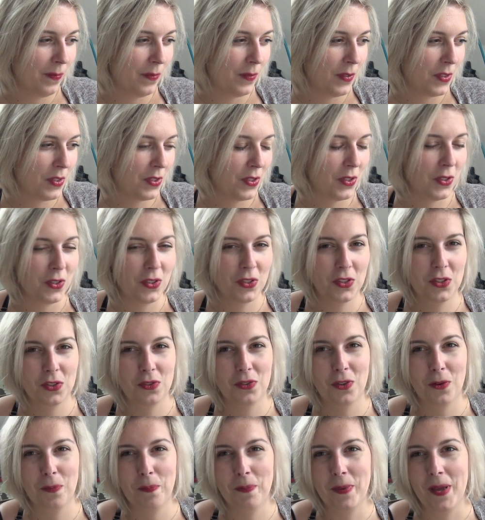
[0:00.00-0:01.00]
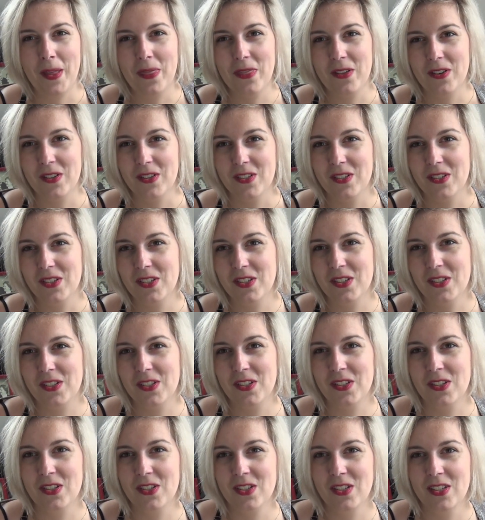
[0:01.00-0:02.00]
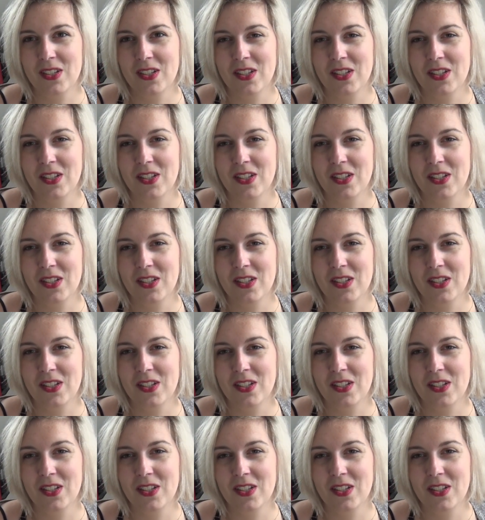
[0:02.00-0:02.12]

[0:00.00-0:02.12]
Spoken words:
search for patterns